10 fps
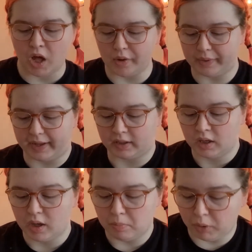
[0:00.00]
Okay,
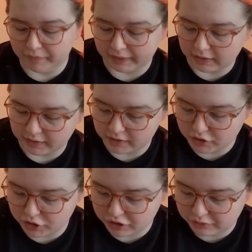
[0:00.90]
moving on
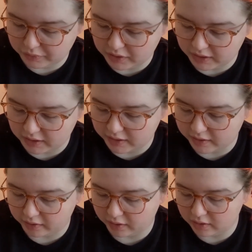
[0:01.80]
to
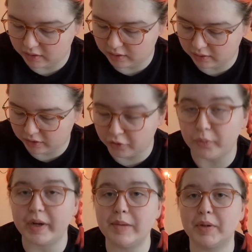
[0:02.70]
the
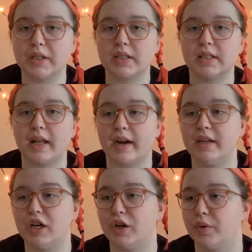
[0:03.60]
3 books that I
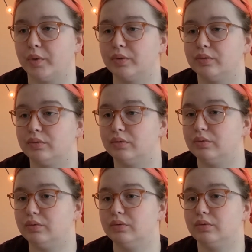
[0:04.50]
don't,
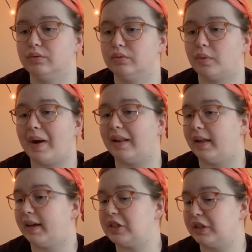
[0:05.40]
well, I
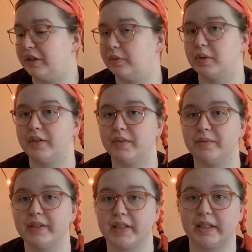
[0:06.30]
actually own one of them
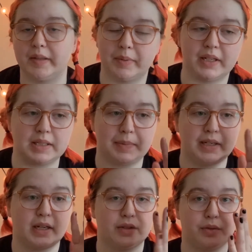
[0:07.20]
physically, but it's in my
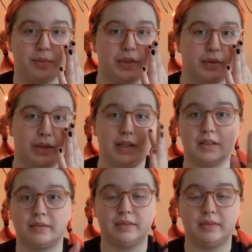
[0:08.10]
dad's room, so he's,